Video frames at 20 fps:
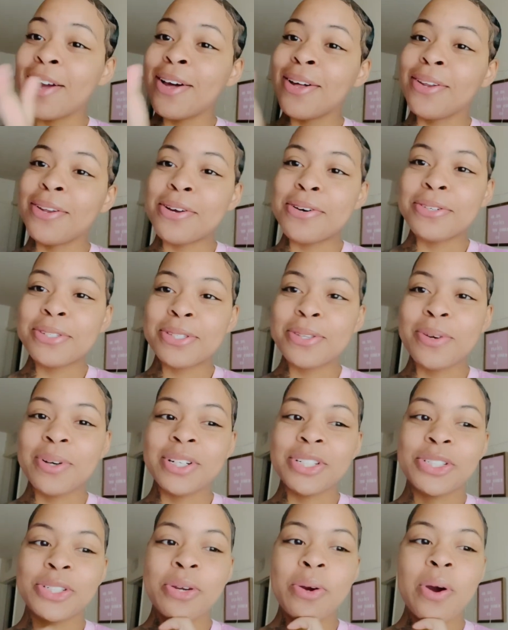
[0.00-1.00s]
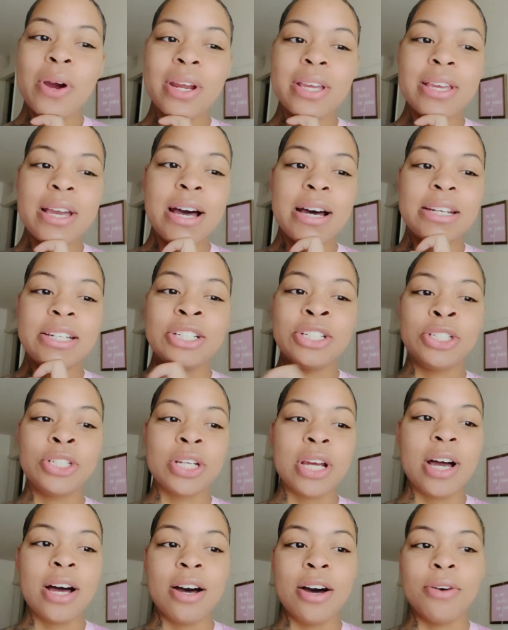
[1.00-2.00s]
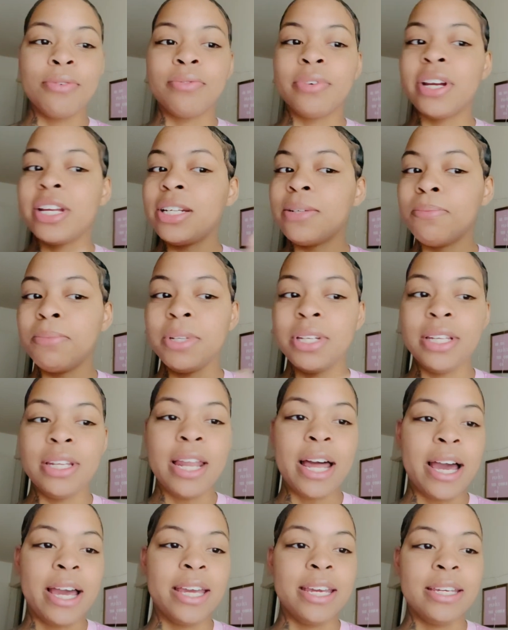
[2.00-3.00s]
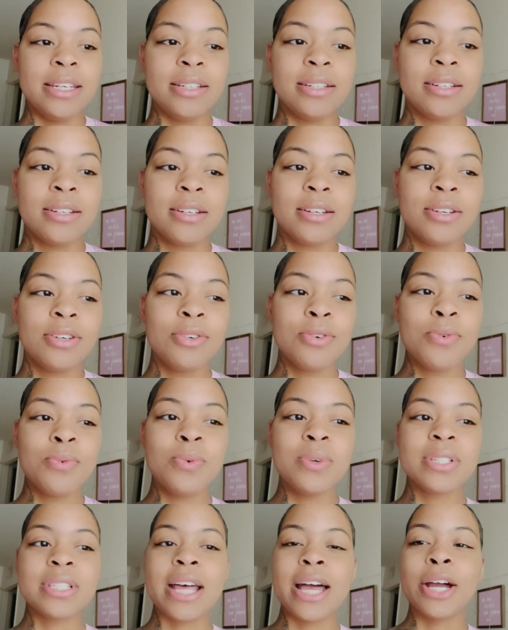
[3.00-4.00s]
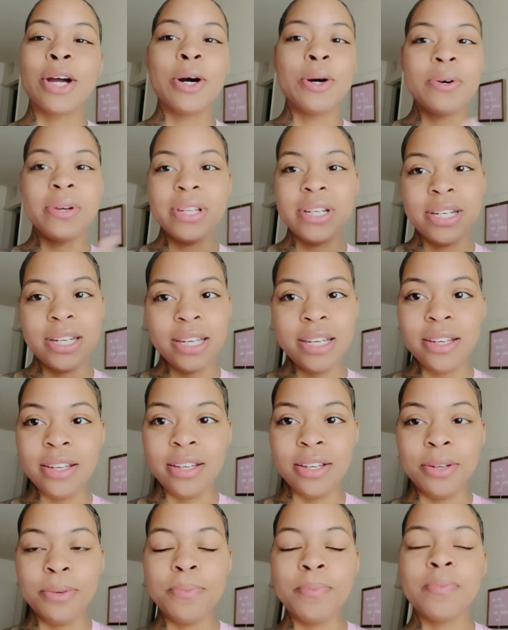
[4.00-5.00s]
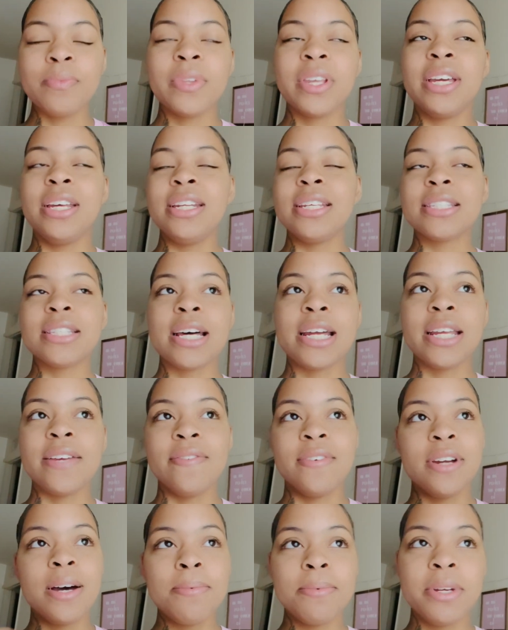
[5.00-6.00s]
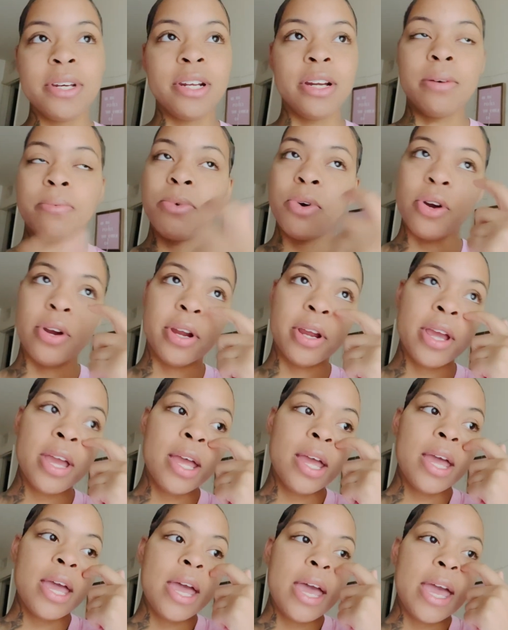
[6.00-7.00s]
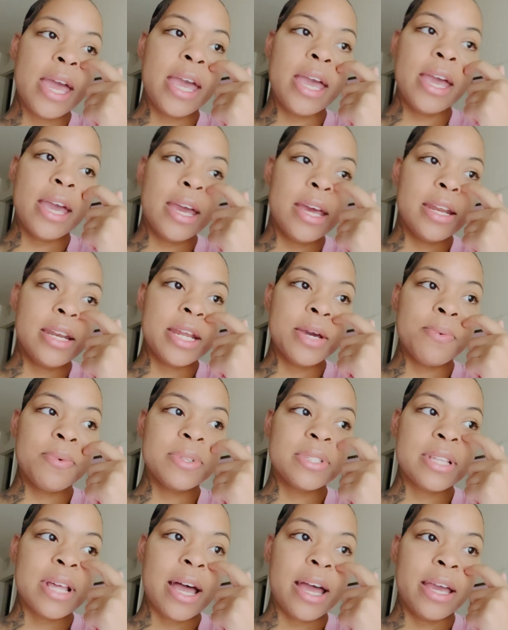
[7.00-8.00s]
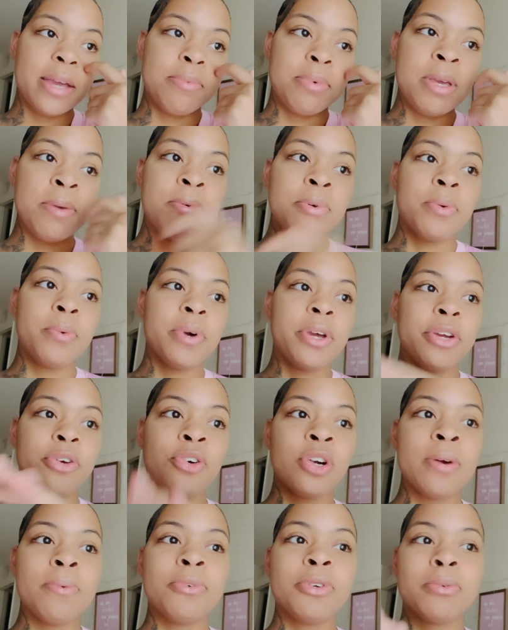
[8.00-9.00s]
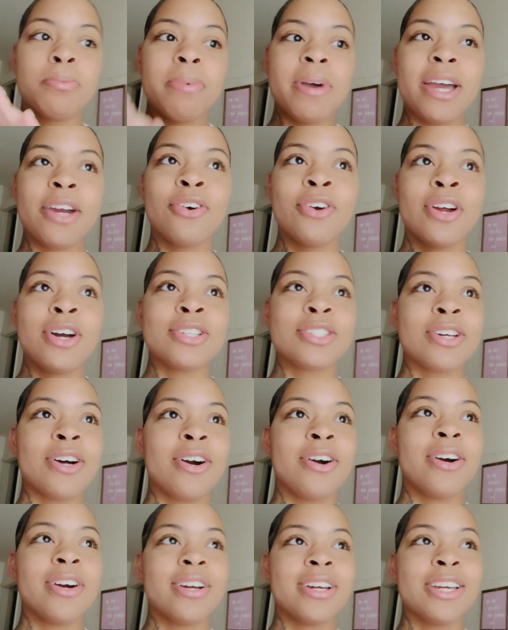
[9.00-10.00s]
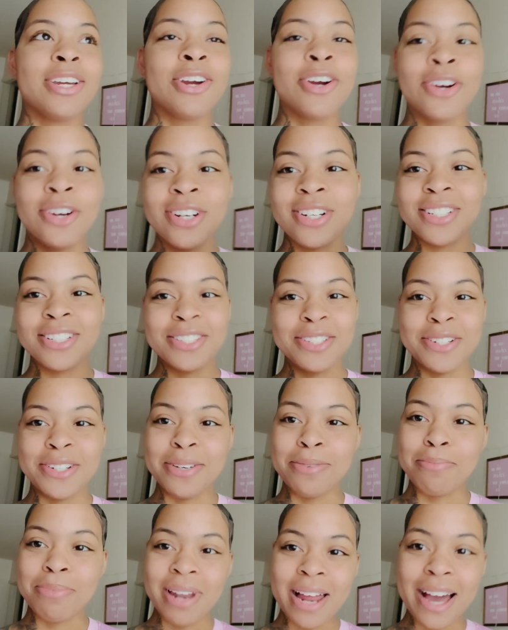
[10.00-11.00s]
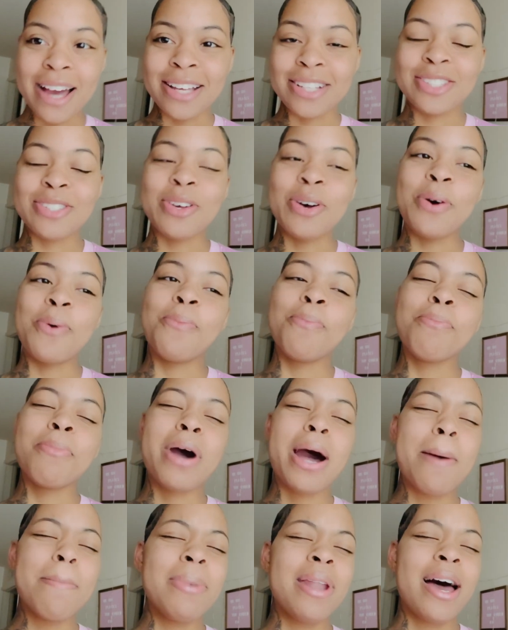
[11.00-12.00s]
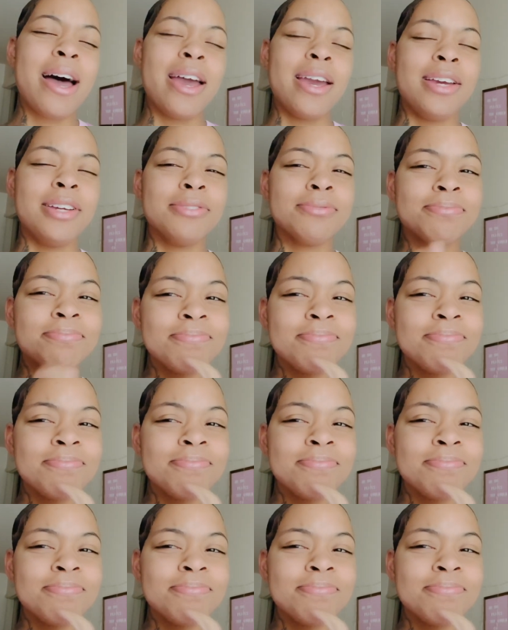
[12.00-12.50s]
Long story short, y'all, this job randomly like was like on Indeed, and it's not even up there no more. And it was like people with criminal backgrounds are encouraged to apply. So I'm like,